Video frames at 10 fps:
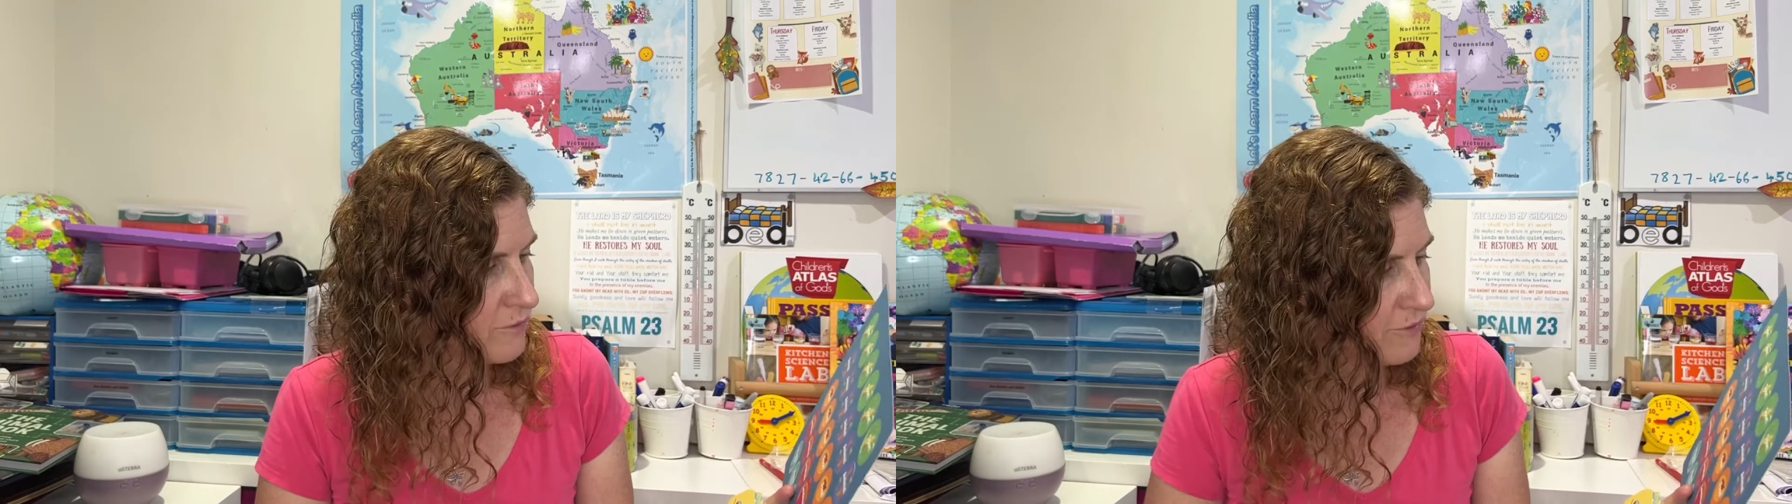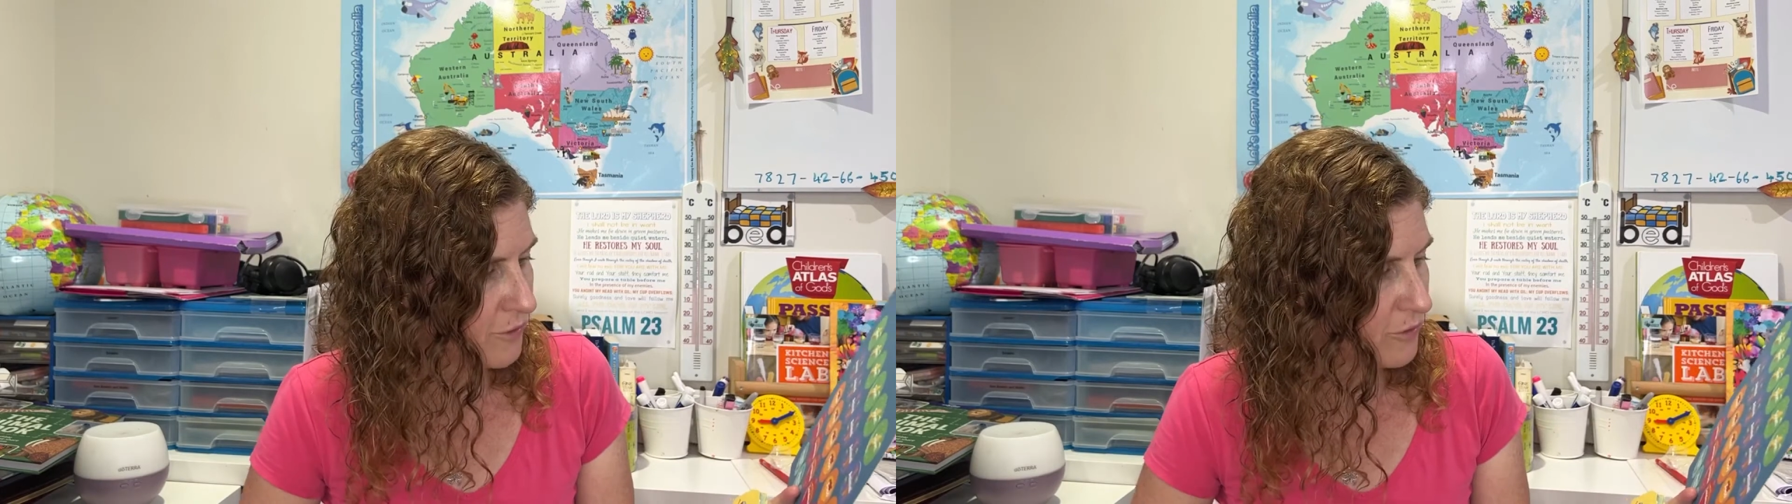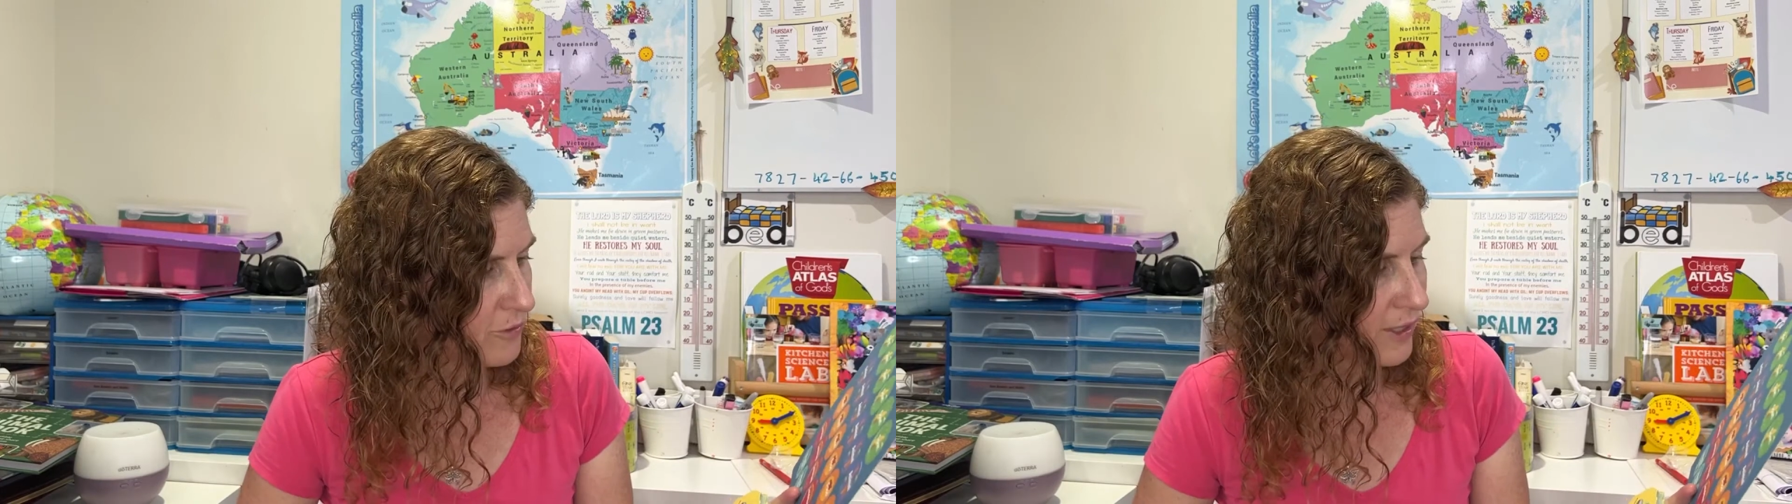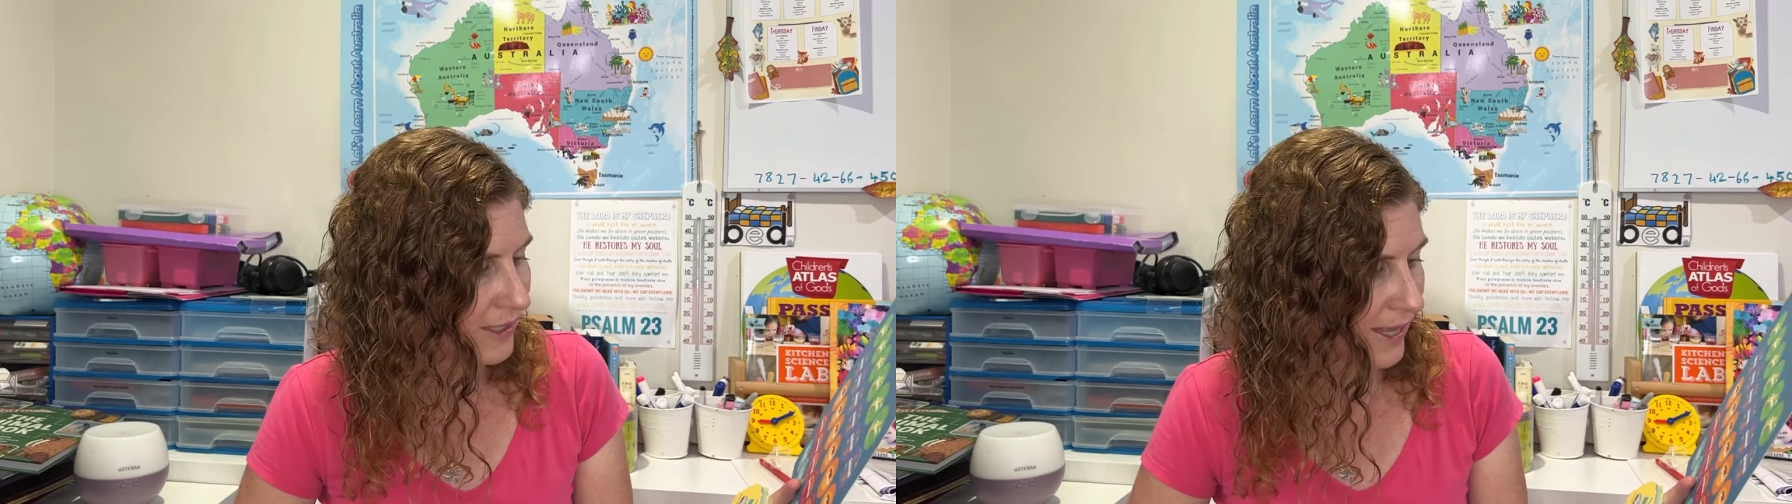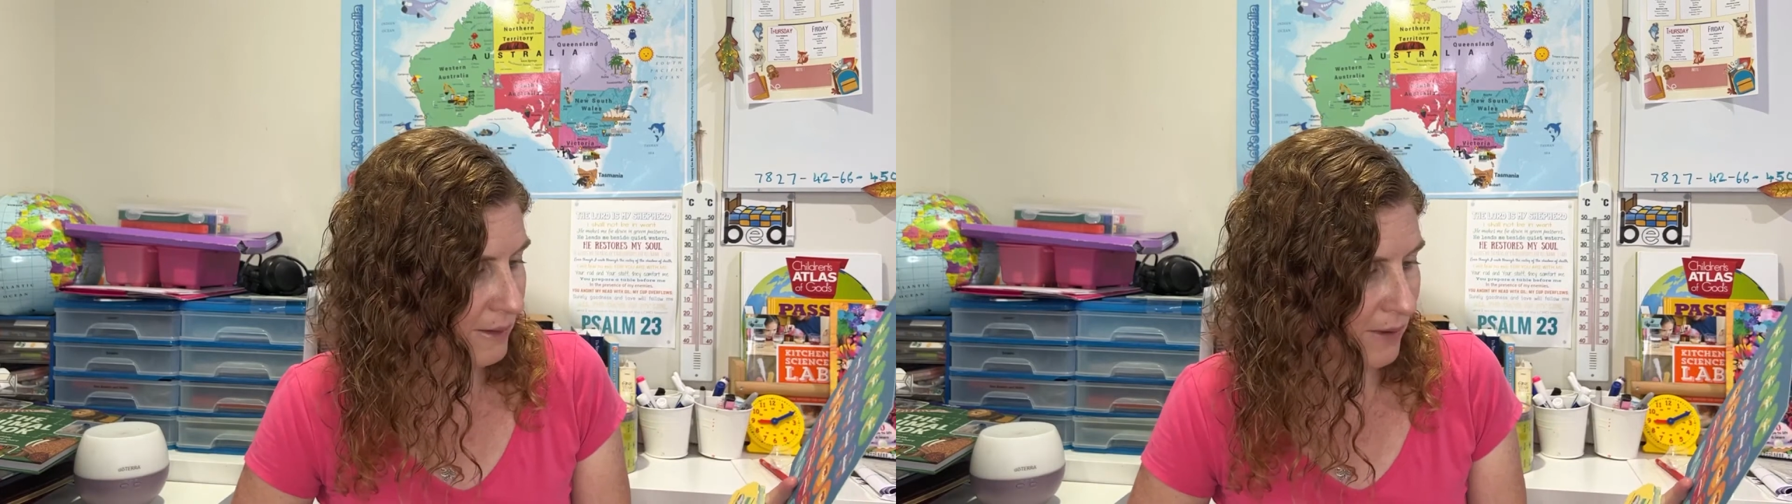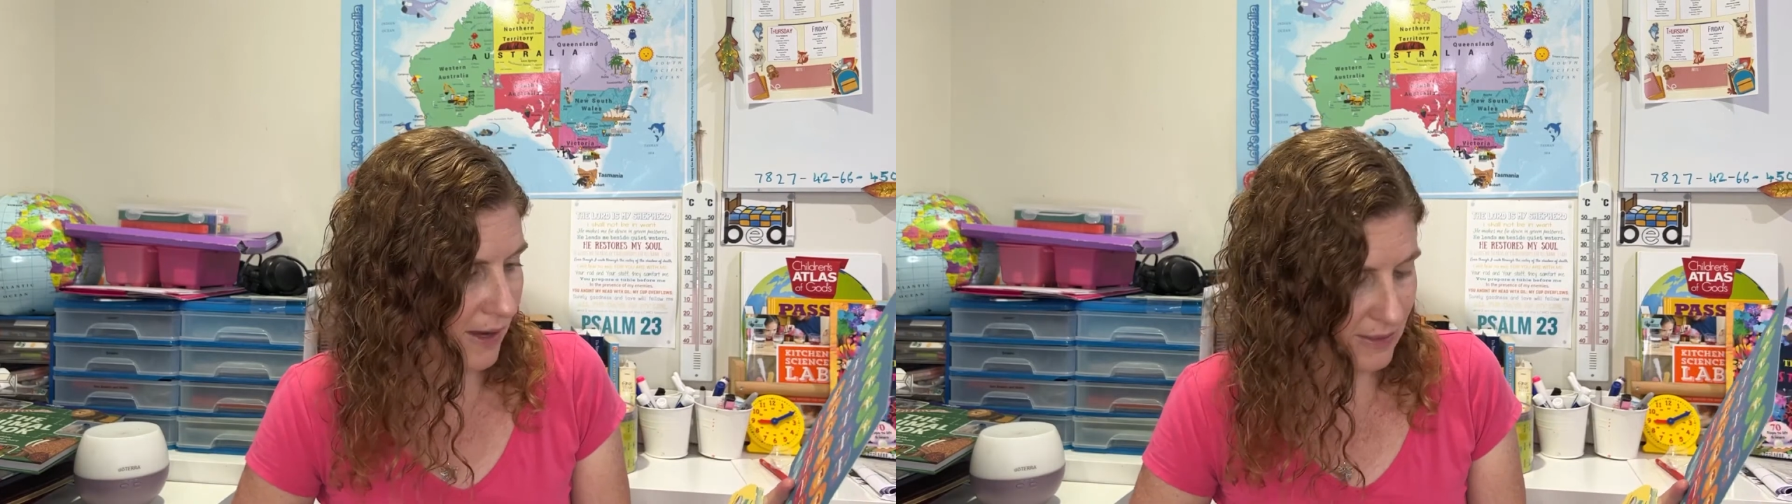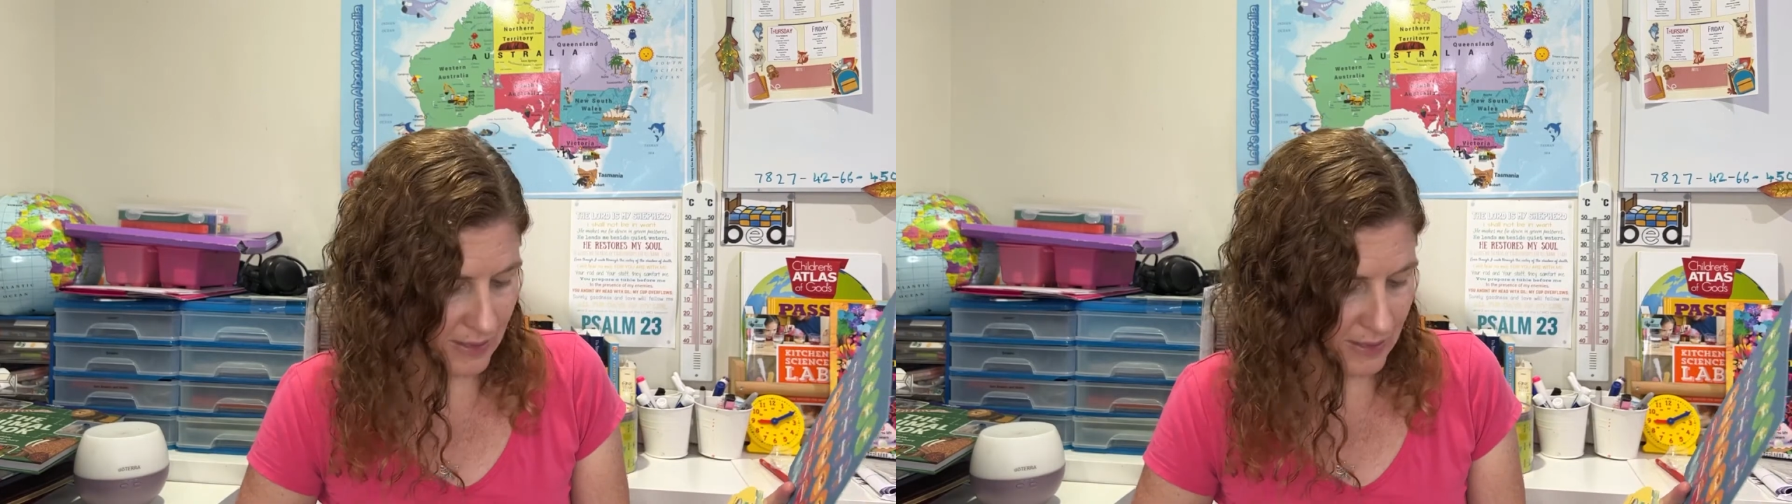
food, landmarks,